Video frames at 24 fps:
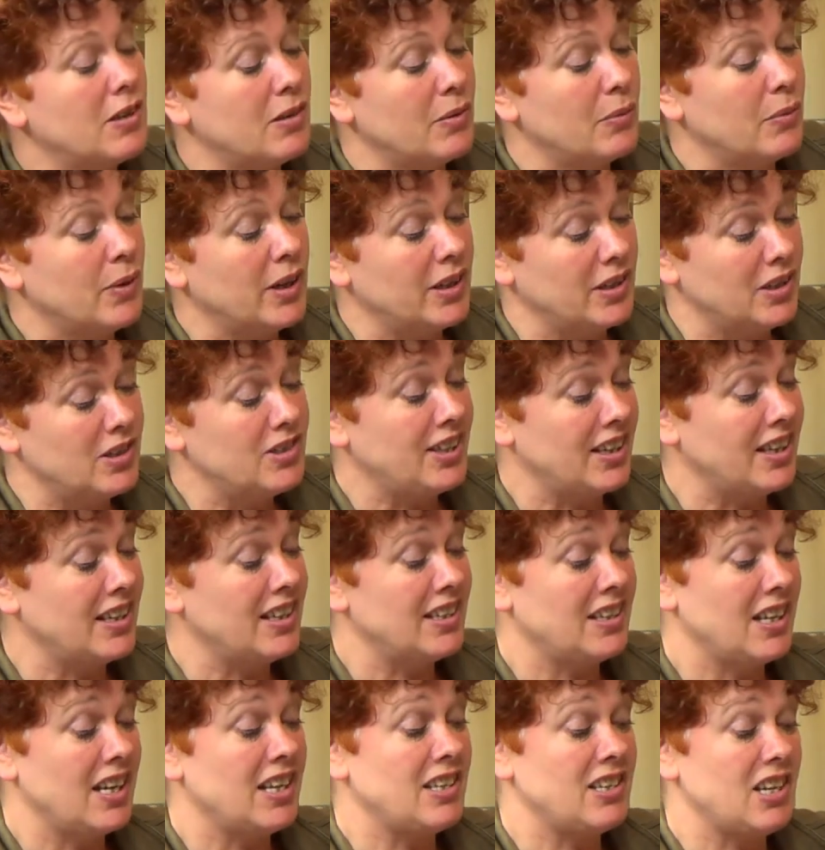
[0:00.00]
Well, you say
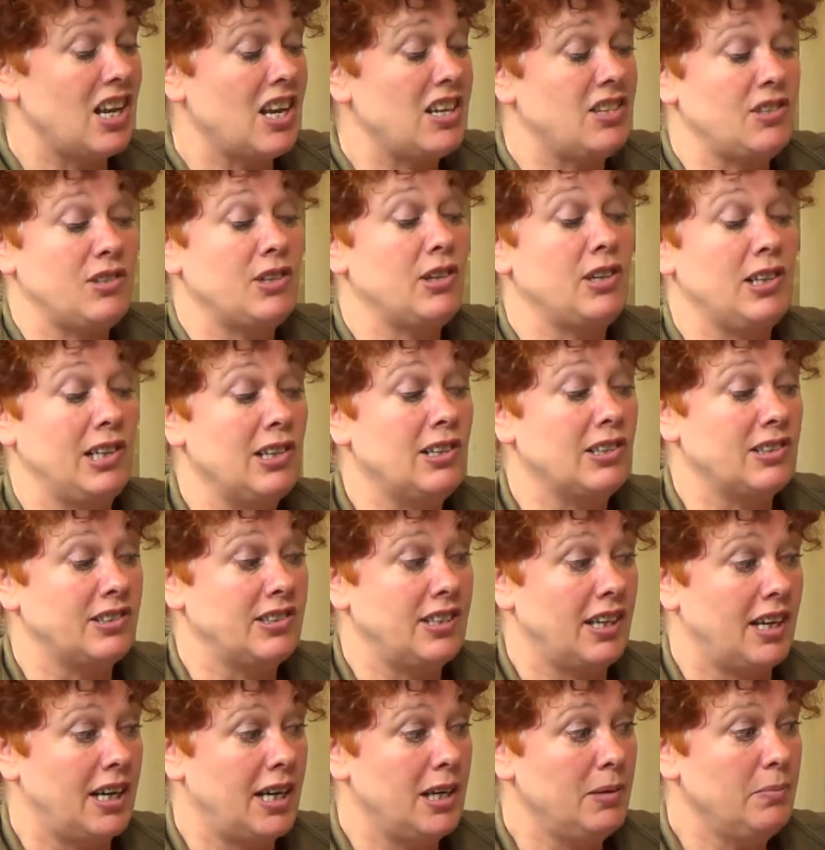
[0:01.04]
it took a long
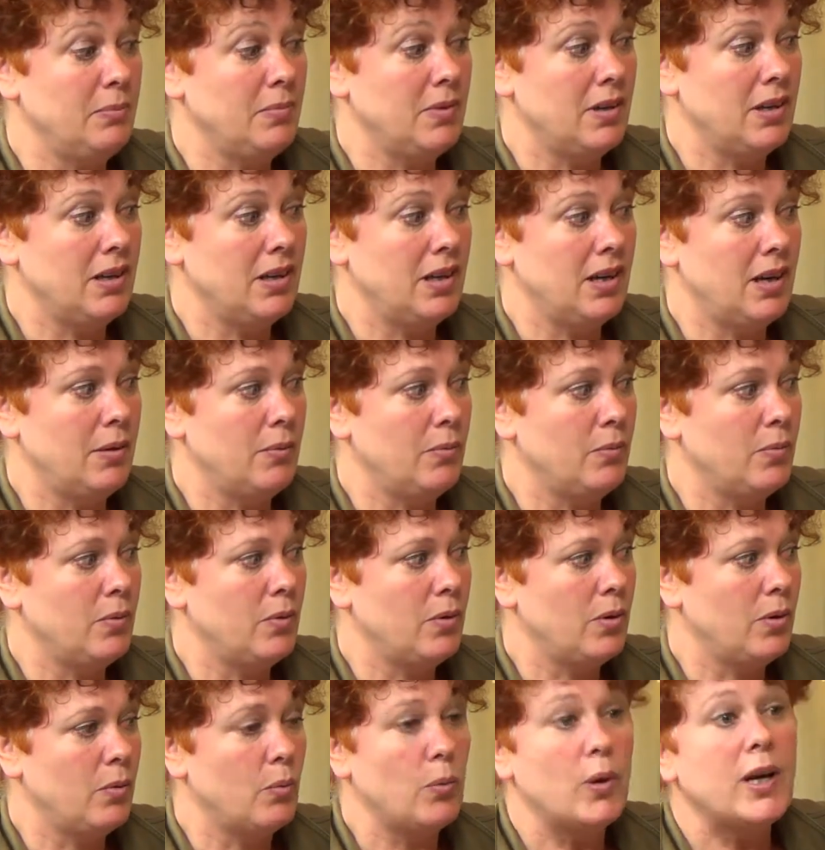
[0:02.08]
time.
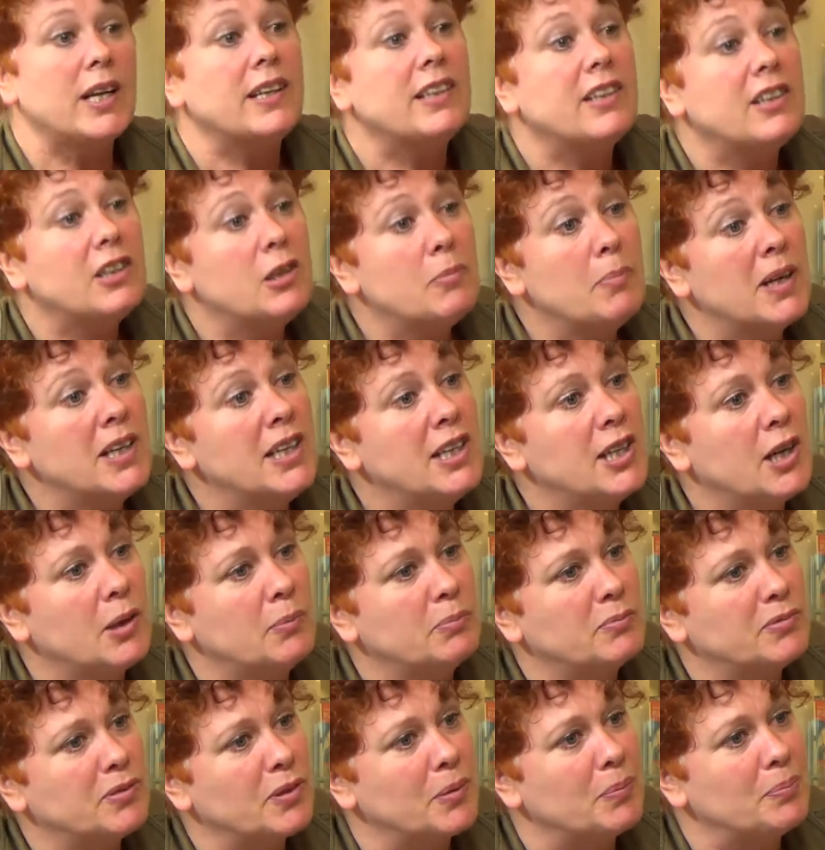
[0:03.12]
Where did the money
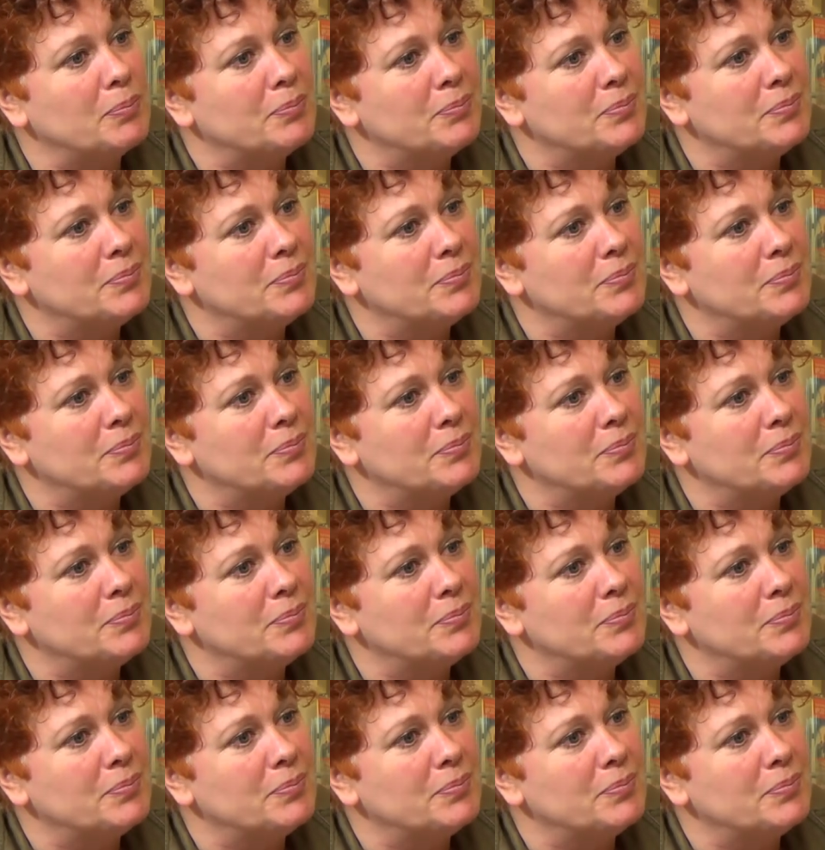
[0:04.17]
come from?